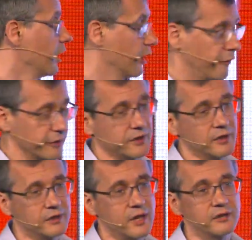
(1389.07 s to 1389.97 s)

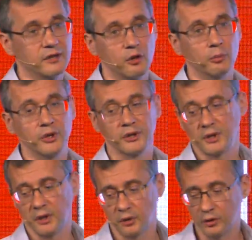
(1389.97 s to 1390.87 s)
facilitated
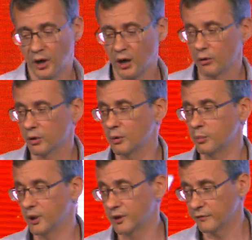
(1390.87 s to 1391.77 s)
completely on our
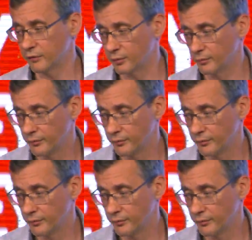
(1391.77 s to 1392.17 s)
platform.